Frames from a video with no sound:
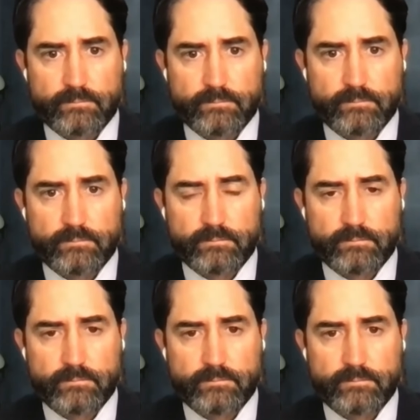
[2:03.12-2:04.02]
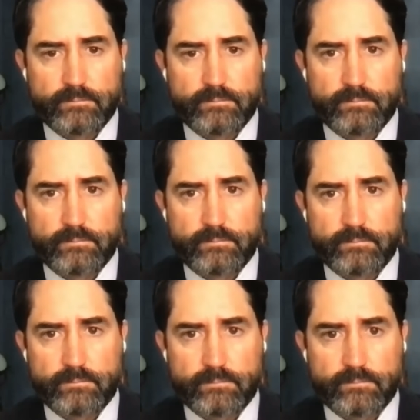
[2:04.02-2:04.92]

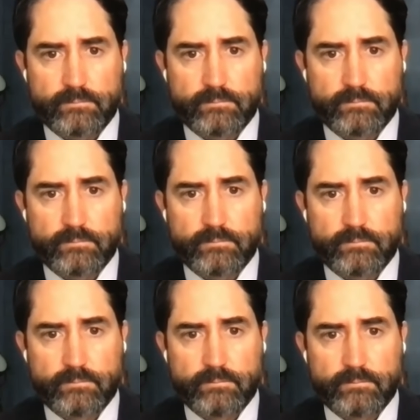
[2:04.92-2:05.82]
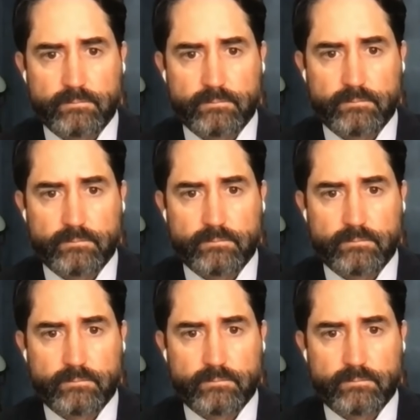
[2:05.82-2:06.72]

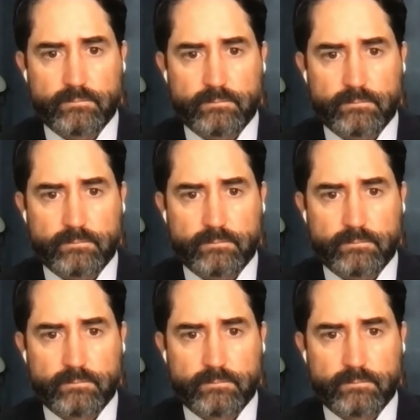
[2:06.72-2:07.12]
No words are spoken by the person on screen.